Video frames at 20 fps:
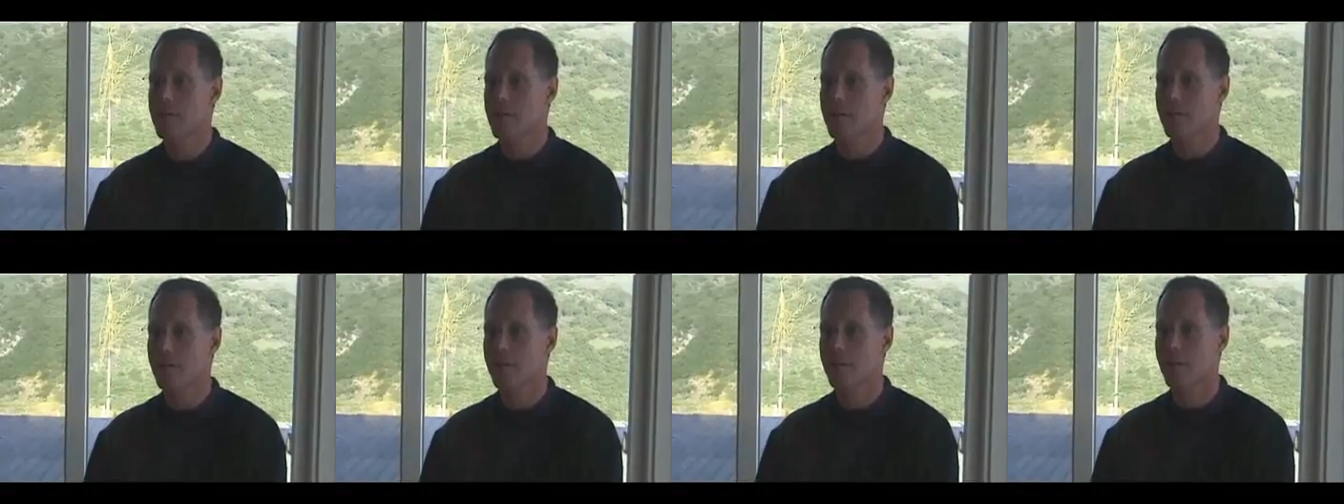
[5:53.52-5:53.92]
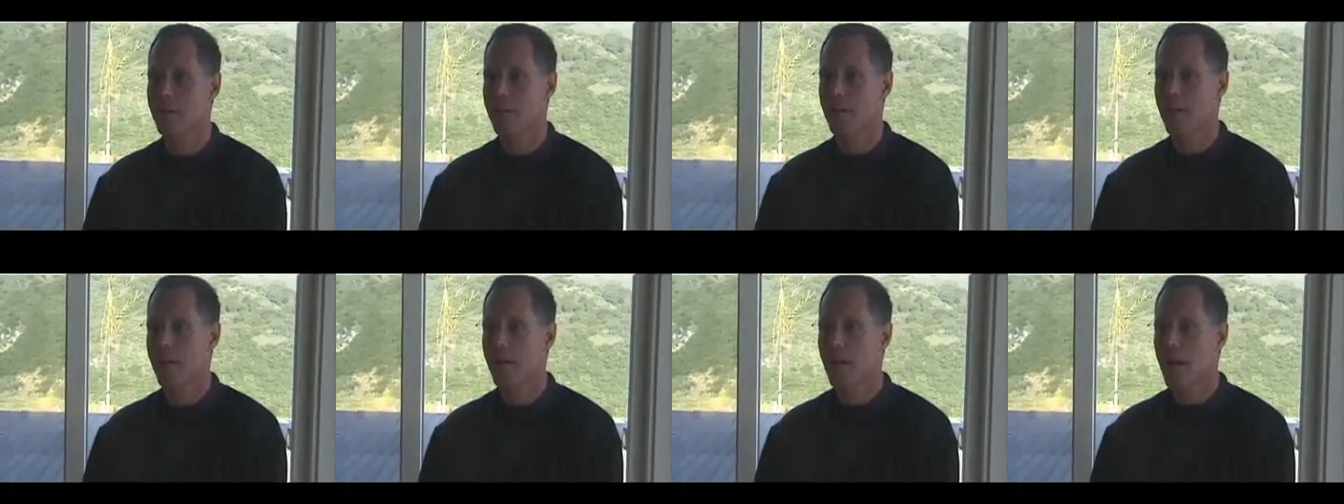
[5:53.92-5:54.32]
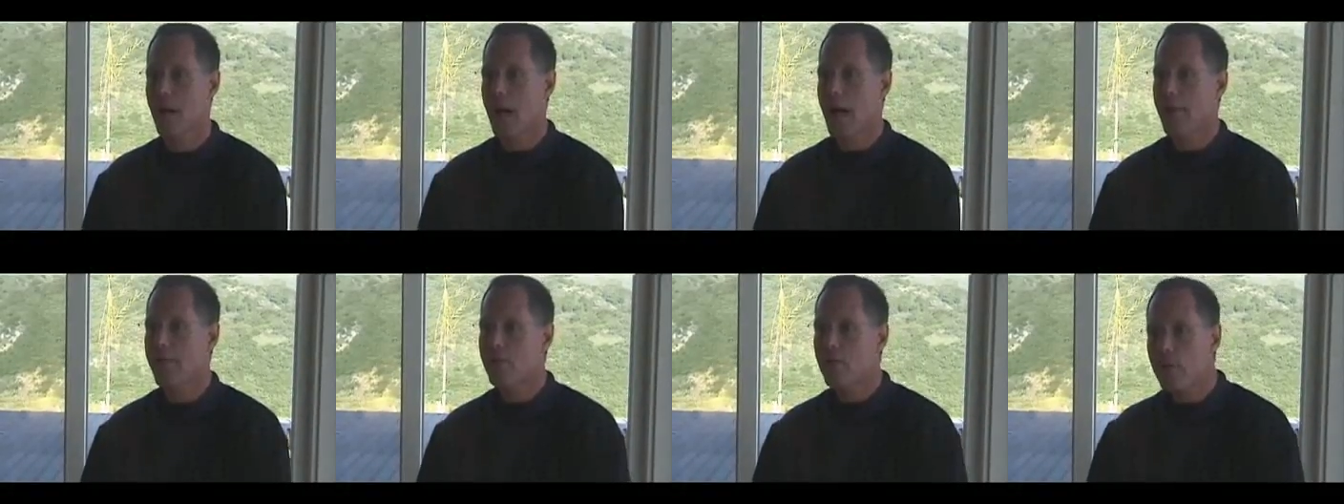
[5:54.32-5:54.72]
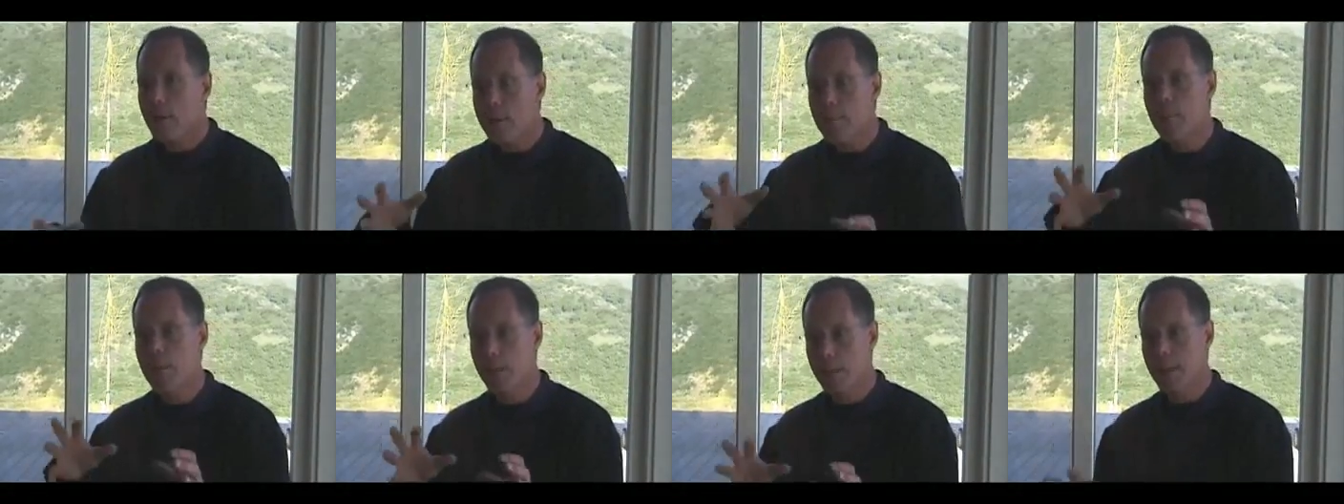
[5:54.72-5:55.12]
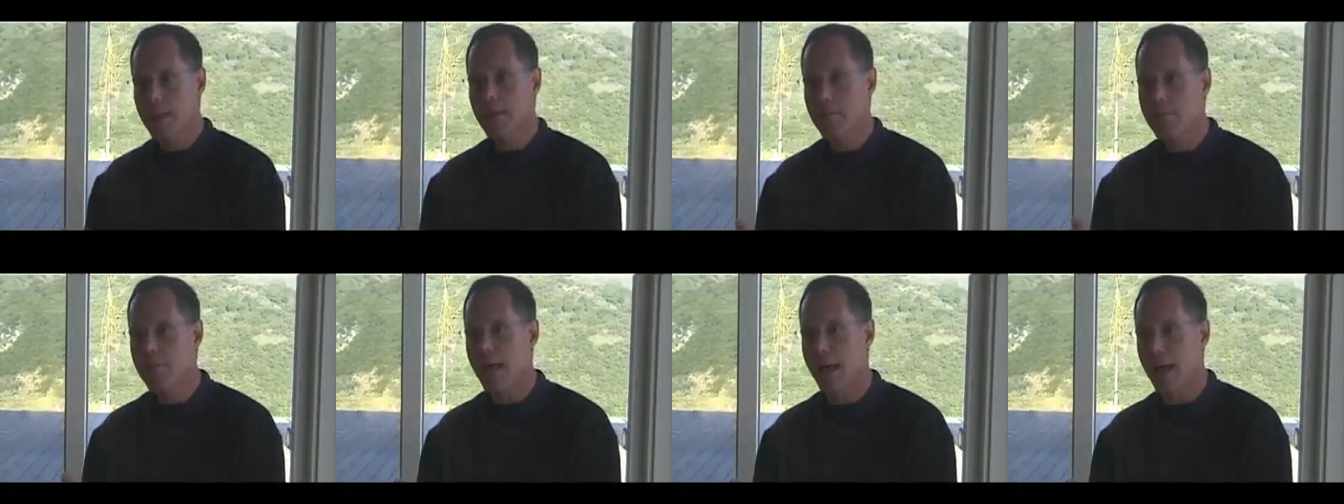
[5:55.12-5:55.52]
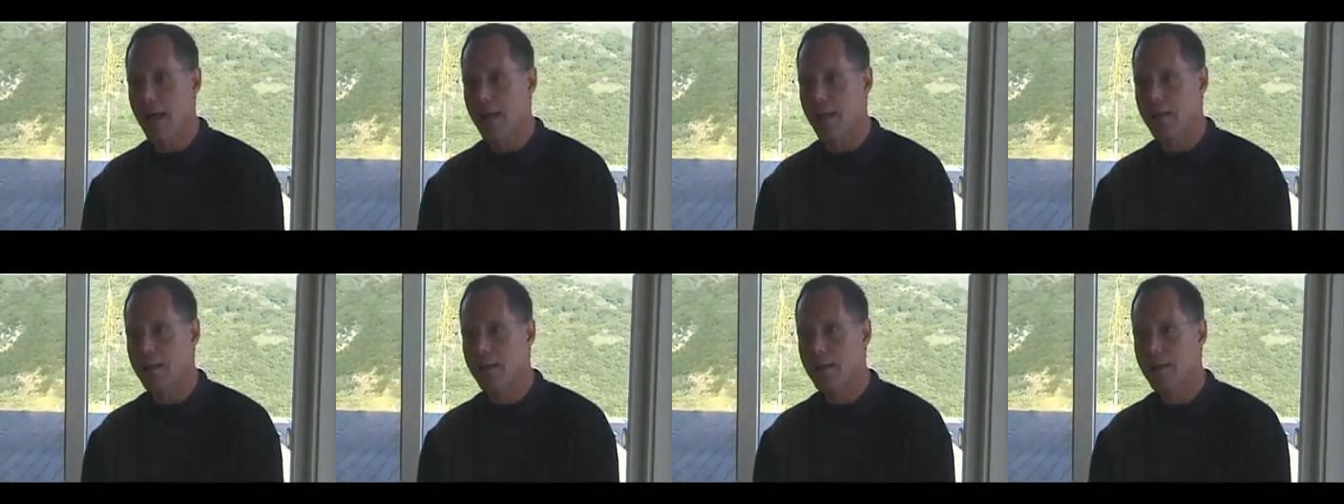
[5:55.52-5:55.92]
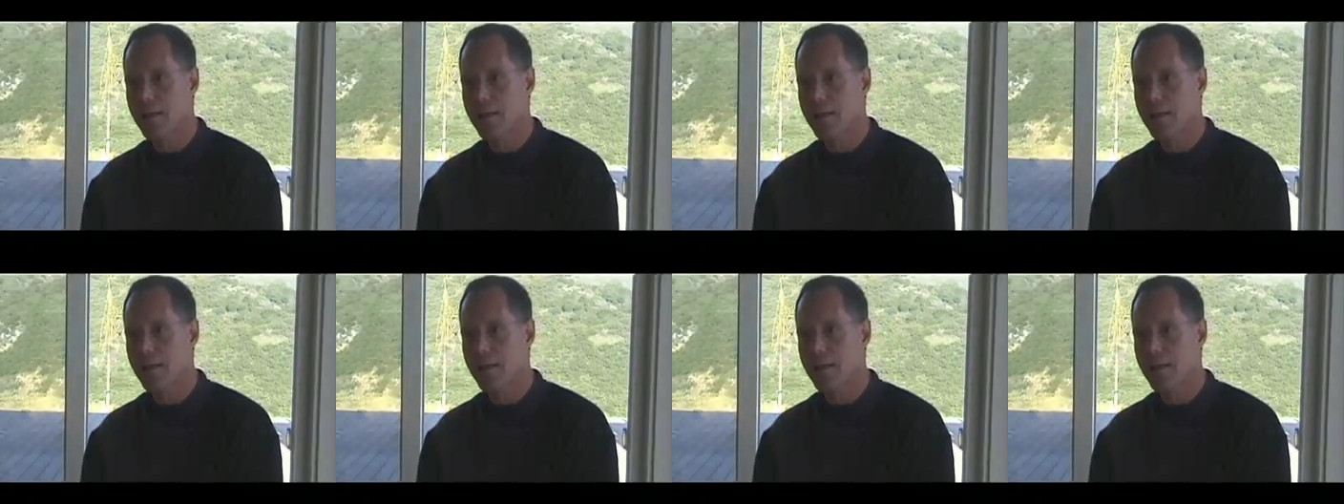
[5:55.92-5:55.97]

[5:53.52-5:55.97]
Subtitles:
And so they believe that.